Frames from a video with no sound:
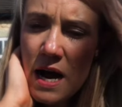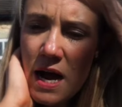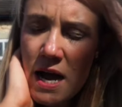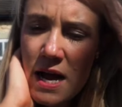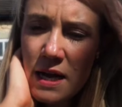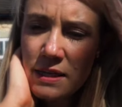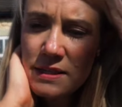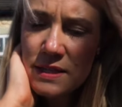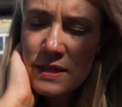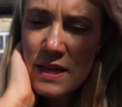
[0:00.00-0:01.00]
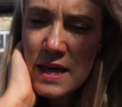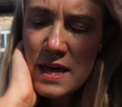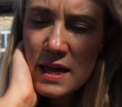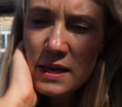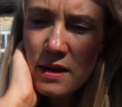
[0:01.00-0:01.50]
And
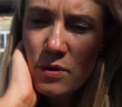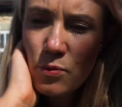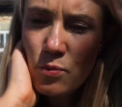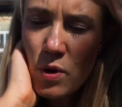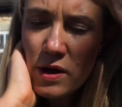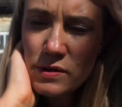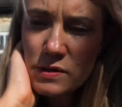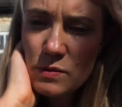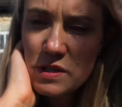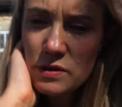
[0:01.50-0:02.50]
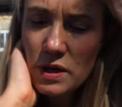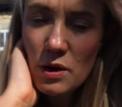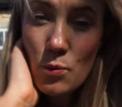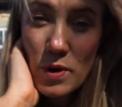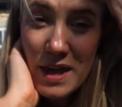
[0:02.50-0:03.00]
then what else are we
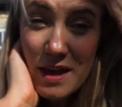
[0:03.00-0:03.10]
doing? We